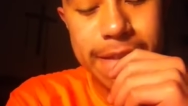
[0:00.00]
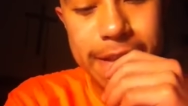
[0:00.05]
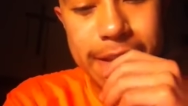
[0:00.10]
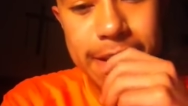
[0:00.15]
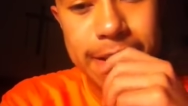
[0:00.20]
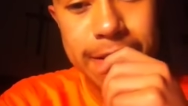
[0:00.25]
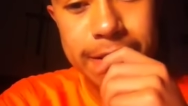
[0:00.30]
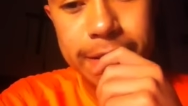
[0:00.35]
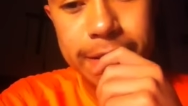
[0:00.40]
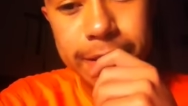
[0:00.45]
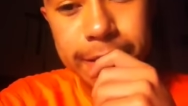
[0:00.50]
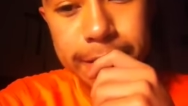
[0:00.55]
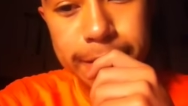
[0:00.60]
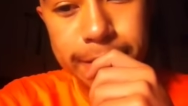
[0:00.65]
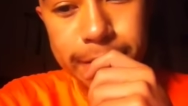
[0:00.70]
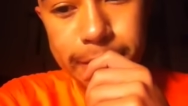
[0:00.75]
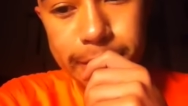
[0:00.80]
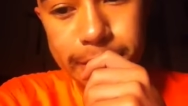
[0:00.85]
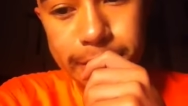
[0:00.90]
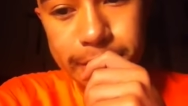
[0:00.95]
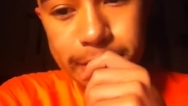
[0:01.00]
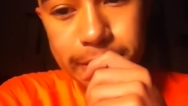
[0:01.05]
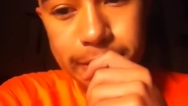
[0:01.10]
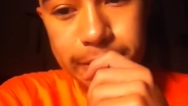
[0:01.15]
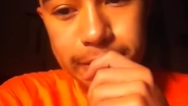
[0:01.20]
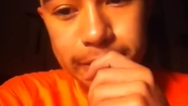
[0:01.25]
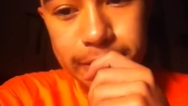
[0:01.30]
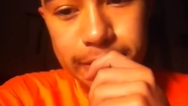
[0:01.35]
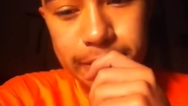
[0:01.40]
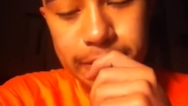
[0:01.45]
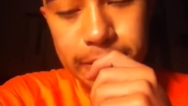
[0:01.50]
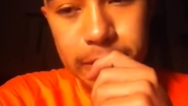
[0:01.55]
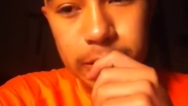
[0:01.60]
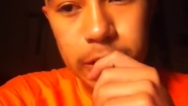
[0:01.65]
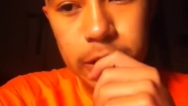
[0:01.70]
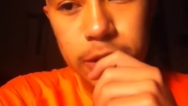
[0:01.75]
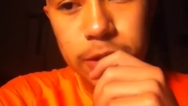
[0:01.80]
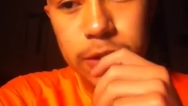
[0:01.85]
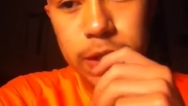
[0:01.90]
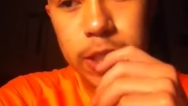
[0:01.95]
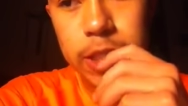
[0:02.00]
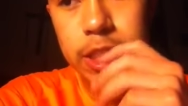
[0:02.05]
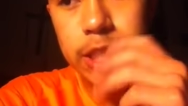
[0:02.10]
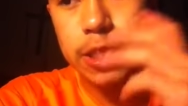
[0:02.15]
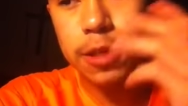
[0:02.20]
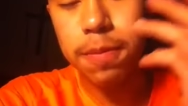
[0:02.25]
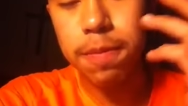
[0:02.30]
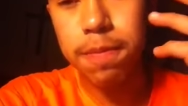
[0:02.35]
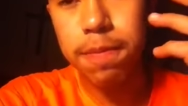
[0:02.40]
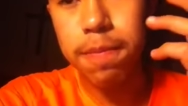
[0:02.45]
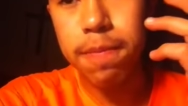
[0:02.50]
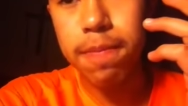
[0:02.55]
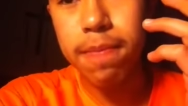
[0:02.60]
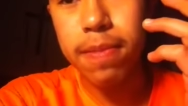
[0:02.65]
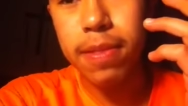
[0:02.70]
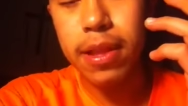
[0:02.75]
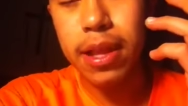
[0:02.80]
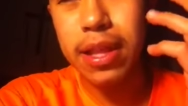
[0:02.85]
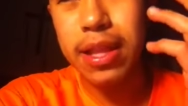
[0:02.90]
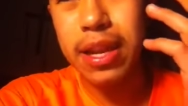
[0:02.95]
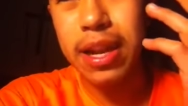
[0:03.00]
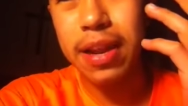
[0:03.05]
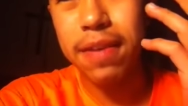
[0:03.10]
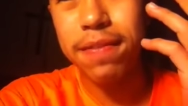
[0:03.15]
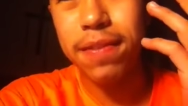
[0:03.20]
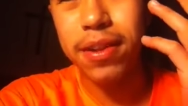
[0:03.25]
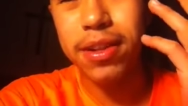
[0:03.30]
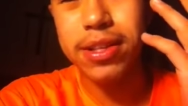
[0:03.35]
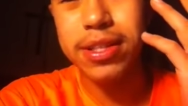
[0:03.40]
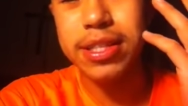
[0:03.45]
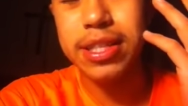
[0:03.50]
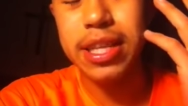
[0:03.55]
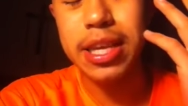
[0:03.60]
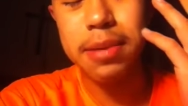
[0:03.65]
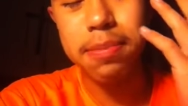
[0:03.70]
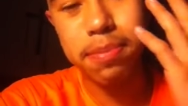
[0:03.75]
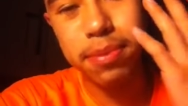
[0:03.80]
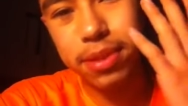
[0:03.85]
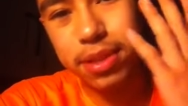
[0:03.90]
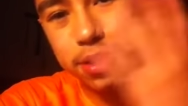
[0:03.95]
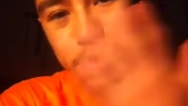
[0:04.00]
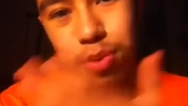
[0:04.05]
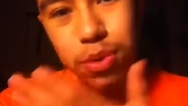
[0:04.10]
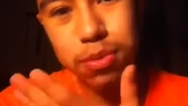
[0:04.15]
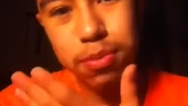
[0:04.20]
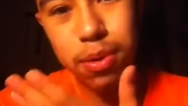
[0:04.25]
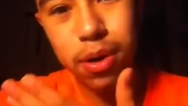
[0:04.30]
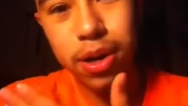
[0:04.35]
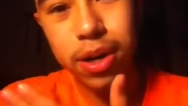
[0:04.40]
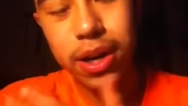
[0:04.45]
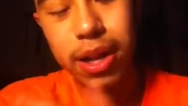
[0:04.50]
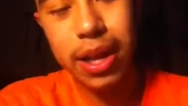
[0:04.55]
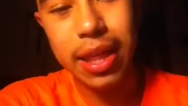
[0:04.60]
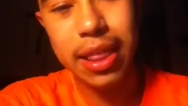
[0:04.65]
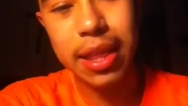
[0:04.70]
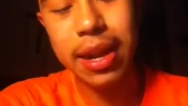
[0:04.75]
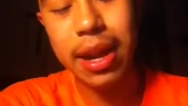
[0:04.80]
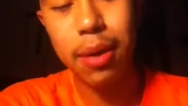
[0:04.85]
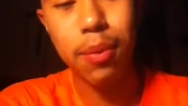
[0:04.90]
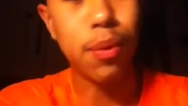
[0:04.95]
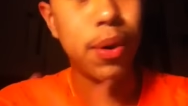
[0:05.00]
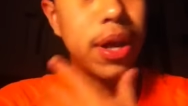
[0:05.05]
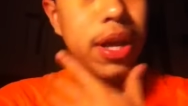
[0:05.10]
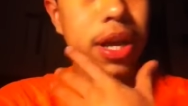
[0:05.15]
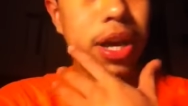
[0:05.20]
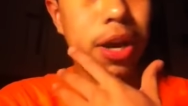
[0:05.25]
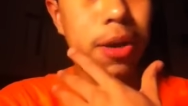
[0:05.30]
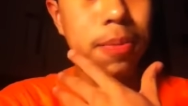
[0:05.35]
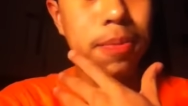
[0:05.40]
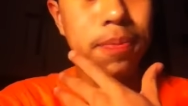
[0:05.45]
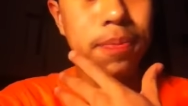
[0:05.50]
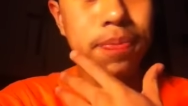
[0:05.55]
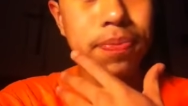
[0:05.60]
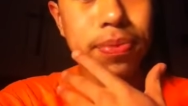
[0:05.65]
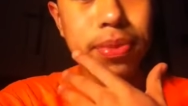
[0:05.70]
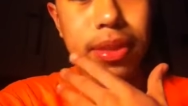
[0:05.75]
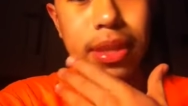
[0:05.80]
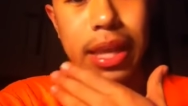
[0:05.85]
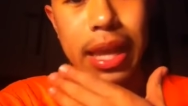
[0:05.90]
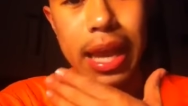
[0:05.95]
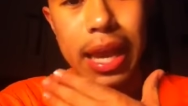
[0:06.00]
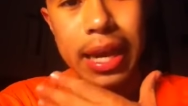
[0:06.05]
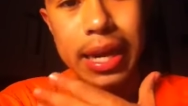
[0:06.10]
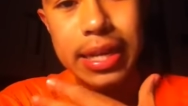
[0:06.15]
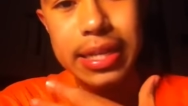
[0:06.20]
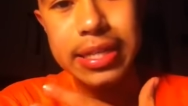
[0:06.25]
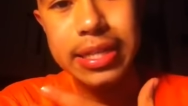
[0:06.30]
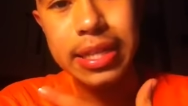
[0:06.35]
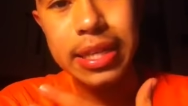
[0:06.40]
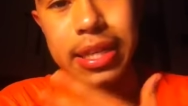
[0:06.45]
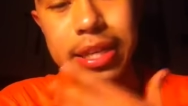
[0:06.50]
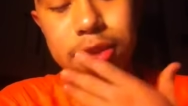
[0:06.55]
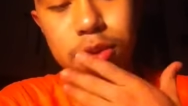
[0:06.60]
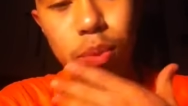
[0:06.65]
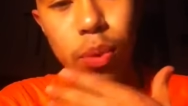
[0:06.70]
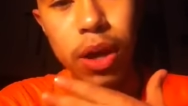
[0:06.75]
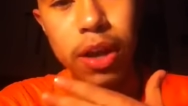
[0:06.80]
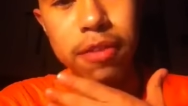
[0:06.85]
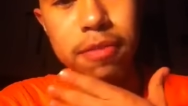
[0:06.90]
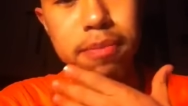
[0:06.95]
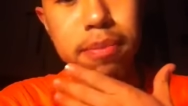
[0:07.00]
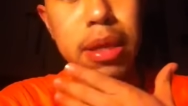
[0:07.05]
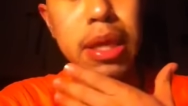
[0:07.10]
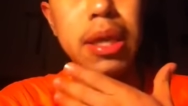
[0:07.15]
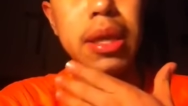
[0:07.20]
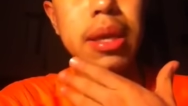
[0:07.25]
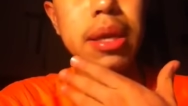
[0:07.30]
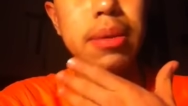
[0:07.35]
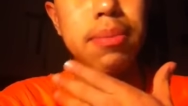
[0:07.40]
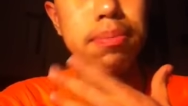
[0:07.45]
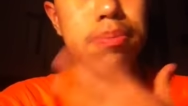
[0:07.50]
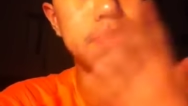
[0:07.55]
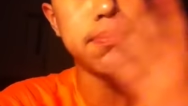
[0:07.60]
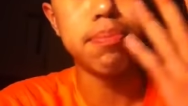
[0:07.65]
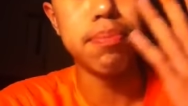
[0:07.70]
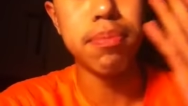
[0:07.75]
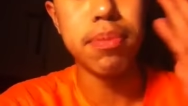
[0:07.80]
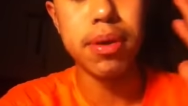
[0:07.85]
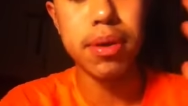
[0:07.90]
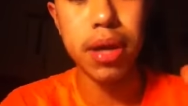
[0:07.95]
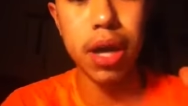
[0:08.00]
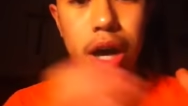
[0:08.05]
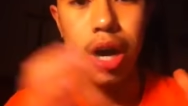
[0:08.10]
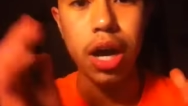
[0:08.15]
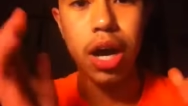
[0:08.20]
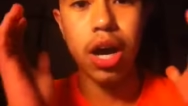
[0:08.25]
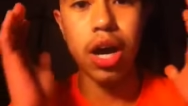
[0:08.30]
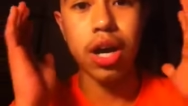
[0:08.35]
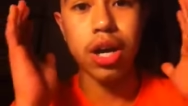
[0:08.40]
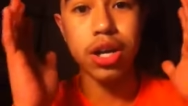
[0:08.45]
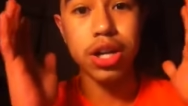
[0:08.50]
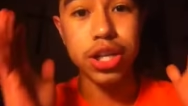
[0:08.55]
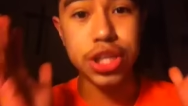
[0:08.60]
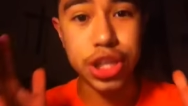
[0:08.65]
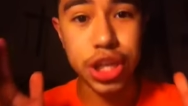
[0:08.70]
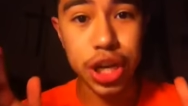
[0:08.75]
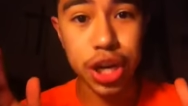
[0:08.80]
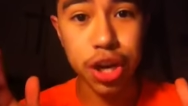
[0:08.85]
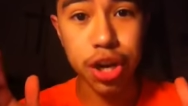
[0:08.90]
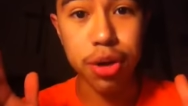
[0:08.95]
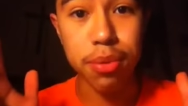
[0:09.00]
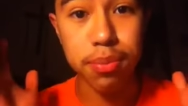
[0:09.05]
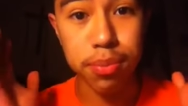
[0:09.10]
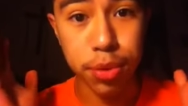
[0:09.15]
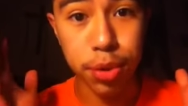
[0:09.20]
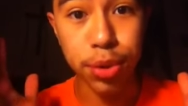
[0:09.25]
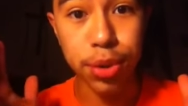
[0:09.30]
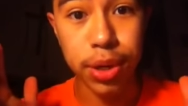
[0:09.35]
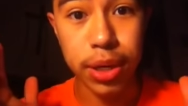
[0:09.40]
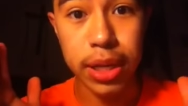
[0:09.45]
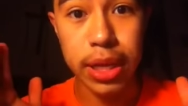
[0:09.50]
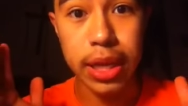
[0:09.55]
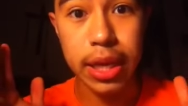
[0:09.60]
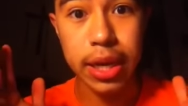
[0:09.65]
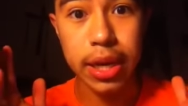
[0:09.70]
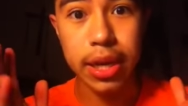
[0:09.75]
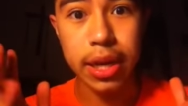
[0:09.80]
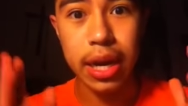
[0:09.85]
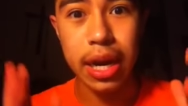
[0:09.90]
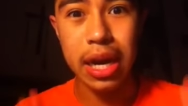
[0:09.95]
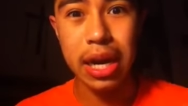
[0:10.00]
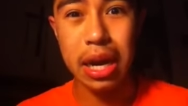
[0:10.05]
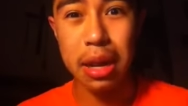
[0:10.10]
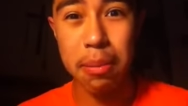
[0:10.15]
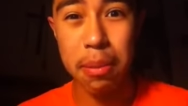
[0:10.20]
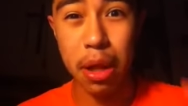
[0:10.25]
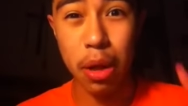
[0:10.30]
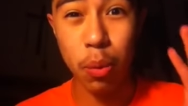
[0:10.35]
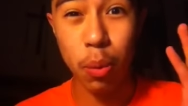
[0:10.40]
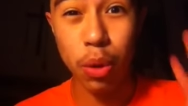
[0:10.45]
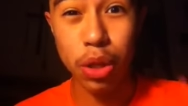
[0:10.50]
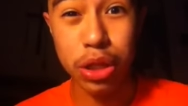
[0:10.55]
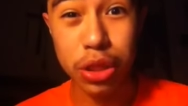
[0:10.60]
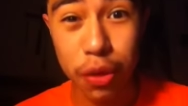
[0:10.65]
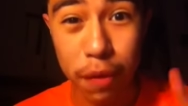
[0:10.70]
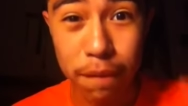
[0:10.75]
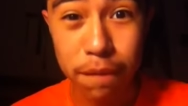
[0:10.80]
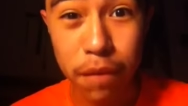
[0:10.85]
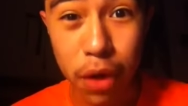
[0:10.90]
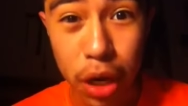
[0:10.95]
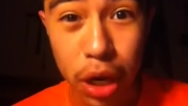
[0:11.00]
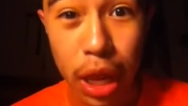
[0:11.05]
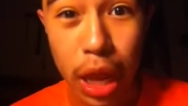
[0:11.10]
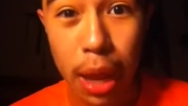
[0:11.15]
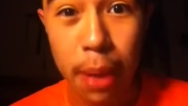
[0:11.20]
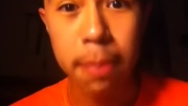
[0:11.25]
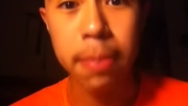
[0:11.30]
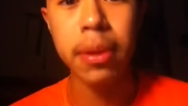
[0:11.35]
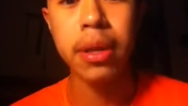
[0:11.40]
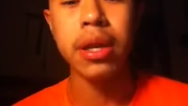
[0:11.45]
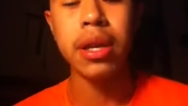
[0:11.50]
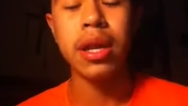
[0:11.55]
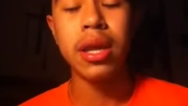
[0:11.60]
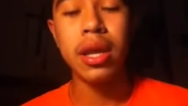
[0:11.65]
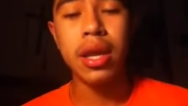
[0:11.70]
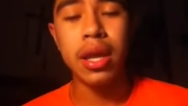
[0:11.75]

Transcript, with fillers: And it's fucked up. And then I fall asleep this one part, and then I wake up, and I see his wife being on a chair, mutilated. And I'm like, what the fuck happened?